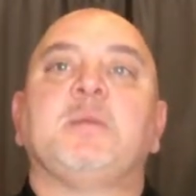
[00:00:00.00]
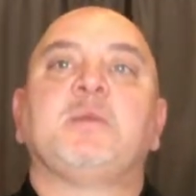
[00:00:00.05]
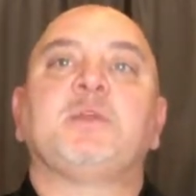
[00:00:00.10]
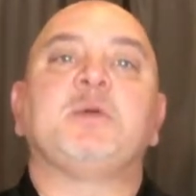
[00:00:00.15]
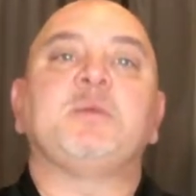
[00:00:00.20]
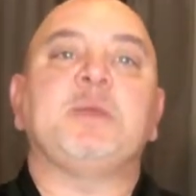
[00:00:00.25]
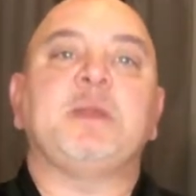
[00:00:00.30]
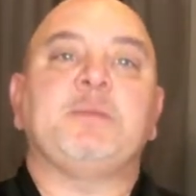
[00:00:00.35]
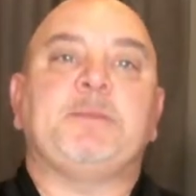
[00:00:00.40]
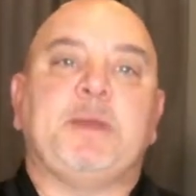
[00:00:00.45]

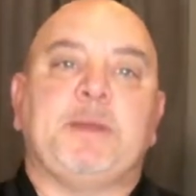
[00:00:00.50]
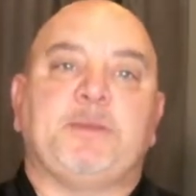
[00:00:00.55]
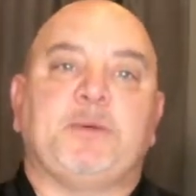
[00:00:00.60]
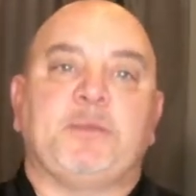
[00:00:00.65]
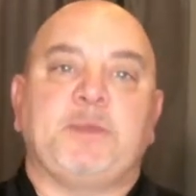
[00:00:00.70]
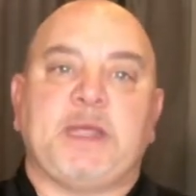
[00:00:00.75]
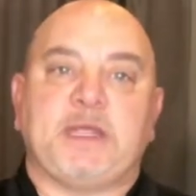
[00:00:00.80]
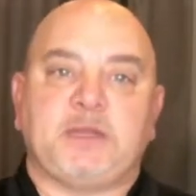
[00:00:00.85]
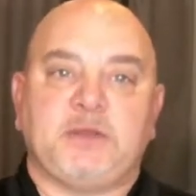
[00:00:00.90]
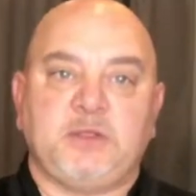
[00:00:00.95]
too many
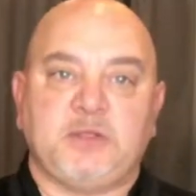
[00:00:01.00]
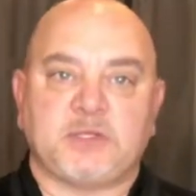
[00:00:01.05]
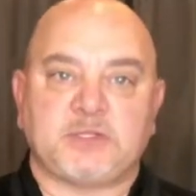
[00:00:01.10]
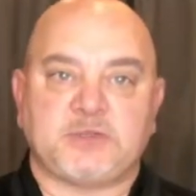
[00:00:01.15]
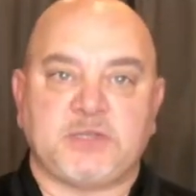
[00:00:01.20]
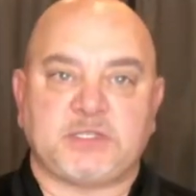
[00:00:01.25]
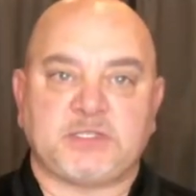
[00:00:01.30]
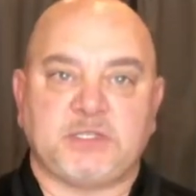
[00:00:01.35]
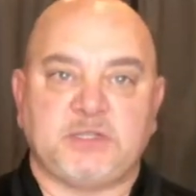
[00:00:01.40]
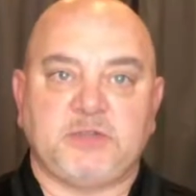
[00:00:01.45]
people make New
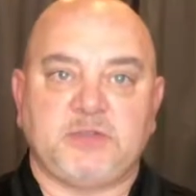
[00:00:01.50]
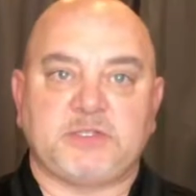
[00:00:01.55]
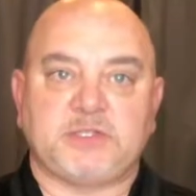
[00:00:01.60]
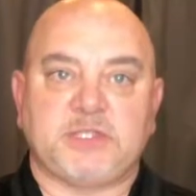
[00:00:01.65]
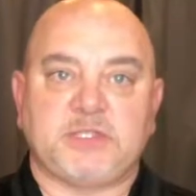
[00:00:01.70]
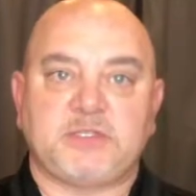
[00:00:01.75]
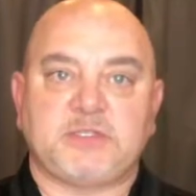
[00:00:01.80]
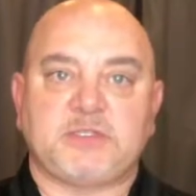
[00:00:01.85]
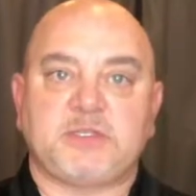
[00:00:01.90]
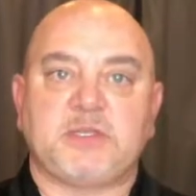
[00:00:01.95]
Year's
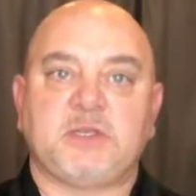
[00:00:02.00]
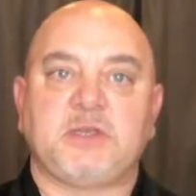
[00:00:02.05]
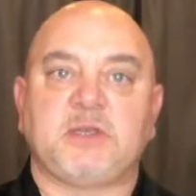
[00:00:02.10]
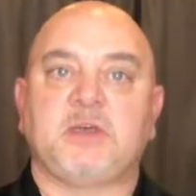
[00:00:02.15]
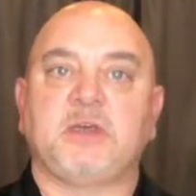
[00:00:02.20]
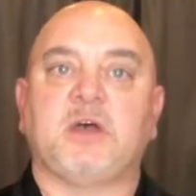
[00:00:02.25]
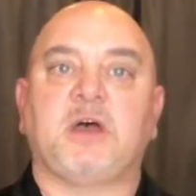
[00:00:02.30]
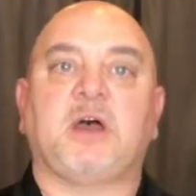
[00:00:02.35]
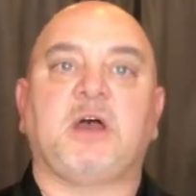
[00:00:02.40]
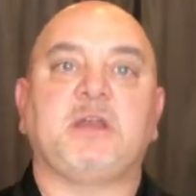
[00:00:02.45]
resolutions
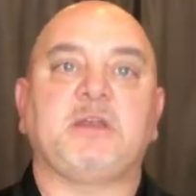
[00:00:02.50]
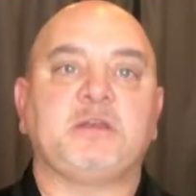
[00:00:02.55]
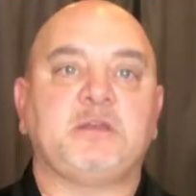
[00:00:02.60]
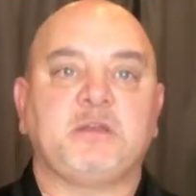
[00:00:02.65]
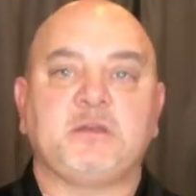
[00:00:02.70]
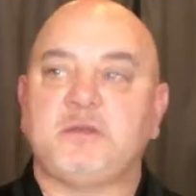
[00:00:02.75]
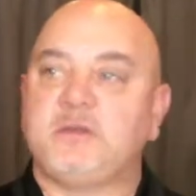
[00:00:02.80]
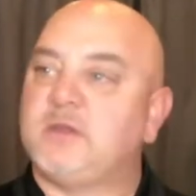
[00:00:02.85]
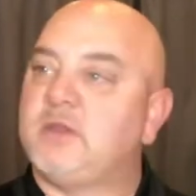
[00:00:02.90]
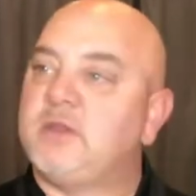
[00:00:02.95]

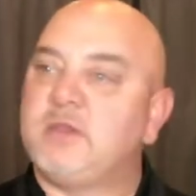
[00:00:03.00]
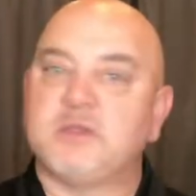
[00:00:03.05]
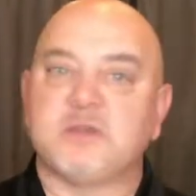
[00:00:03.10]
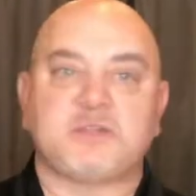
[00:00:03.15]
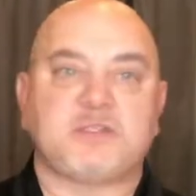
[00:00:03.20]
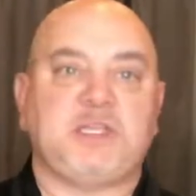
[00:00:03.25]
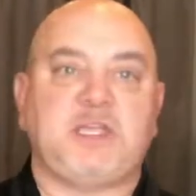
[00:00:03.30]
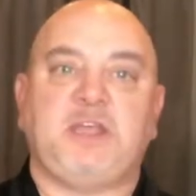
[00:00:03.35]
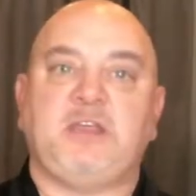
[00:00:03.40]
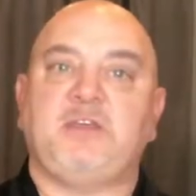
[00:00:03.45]
on New
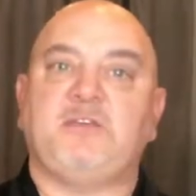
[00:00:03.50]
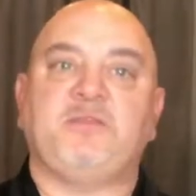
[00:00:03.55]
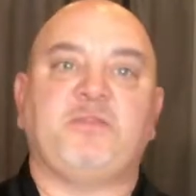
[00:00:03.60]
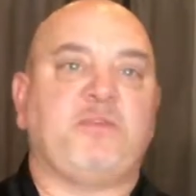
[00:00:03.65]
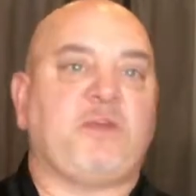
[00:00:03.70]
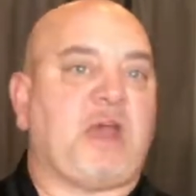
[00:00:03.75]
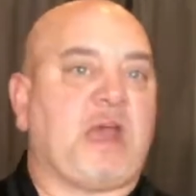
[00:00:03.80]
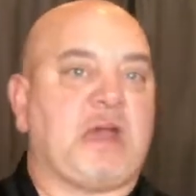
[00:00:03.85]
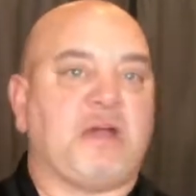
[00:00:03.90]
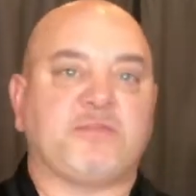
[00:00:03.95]
Year's Eve
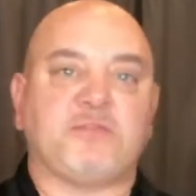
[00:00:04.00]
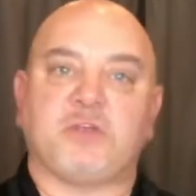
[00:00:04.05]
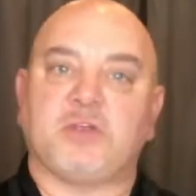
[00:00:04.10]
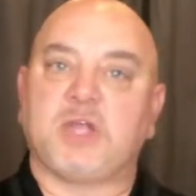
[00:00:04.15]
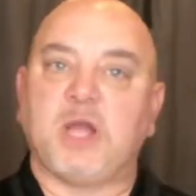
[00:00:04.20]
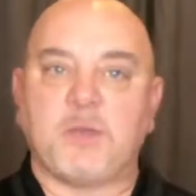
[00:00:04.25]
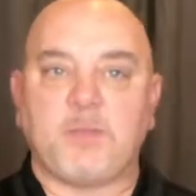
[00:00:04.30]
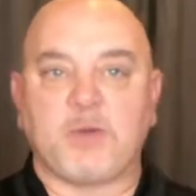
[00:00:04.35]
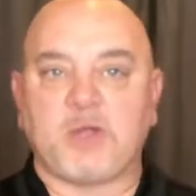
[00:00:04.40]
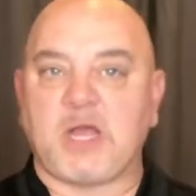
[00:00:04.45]
after a
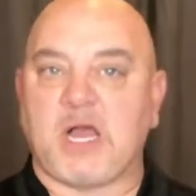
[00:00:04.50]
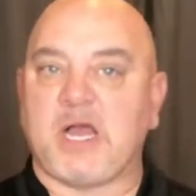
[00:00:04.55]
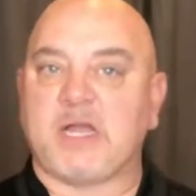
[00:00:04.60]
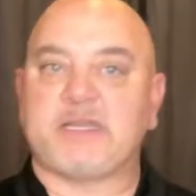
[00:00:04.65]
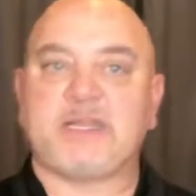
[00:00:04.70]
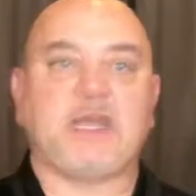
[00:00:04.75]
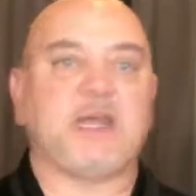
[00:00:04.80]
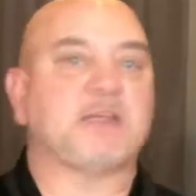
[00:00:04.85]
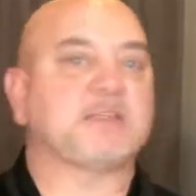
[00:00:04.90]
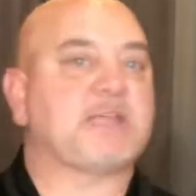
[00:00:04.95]
couple
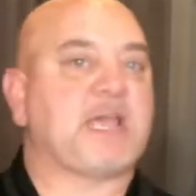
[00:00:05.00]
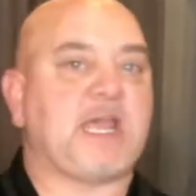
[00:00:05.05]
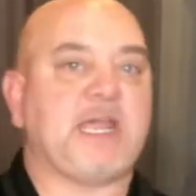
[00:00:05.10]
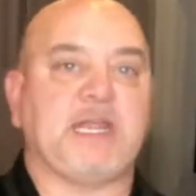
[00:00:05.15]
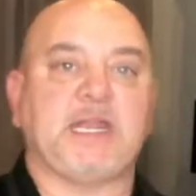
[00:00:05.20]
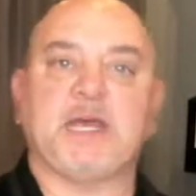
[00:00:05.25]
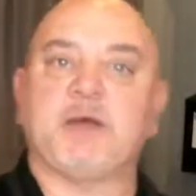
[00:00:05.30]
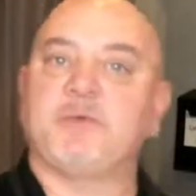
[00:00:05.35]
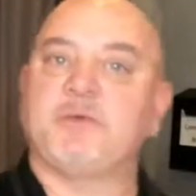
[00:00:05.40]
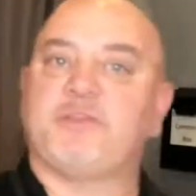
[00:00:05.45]
cocktails,
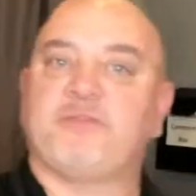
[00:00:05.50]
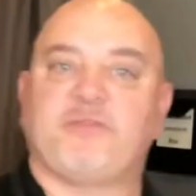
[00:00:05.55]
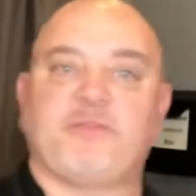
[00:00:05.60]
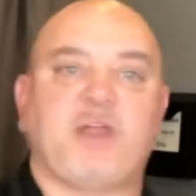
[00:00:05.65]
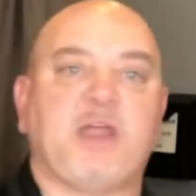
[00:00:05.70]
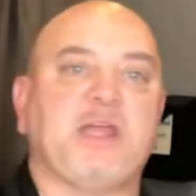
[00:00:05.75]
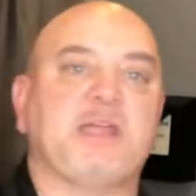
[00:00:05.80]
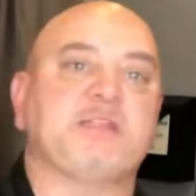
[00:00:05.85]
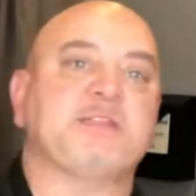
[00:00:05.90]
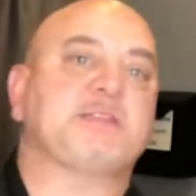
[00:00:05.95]
hanging out with
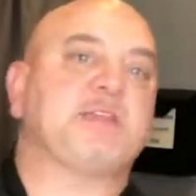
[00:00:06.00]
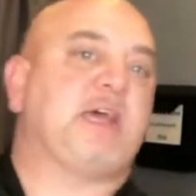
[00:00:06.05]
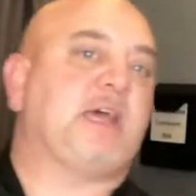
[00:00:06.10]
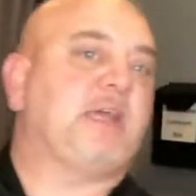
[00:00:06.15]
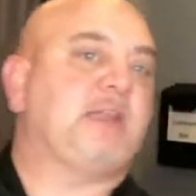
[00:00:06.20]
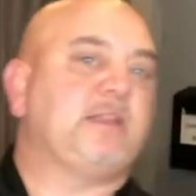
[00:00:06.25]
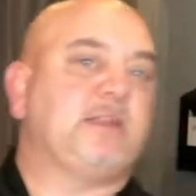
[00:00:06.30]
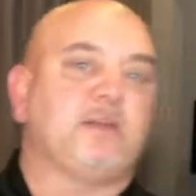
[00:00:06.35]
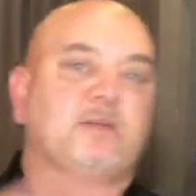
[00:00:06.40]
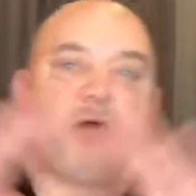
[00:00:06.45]
friends,
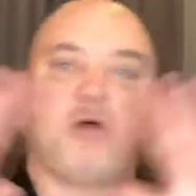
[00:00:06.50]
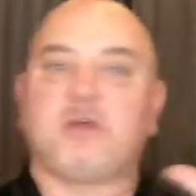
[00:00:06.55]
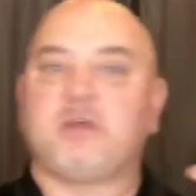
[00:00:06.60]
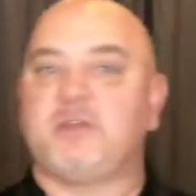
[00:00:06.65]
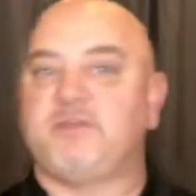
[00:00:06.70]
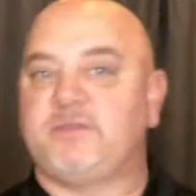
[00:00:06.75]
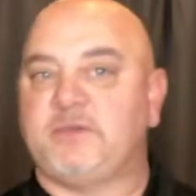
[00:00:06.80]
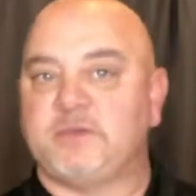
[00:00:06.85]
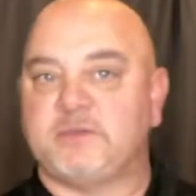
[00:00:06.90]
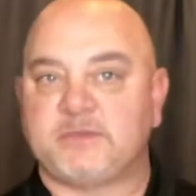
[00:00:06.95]
and they're all
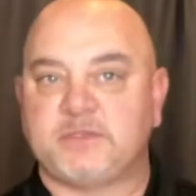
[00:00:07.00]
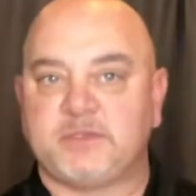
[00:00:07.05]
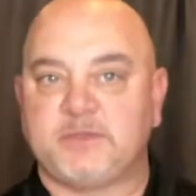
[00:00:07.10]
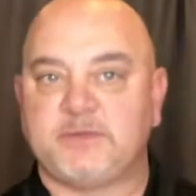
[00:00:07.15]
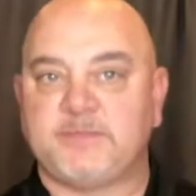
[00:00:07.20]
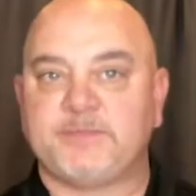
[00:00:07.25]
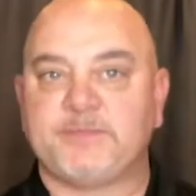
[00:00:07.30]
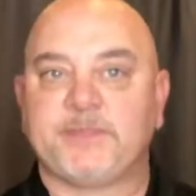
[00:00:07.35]
confused.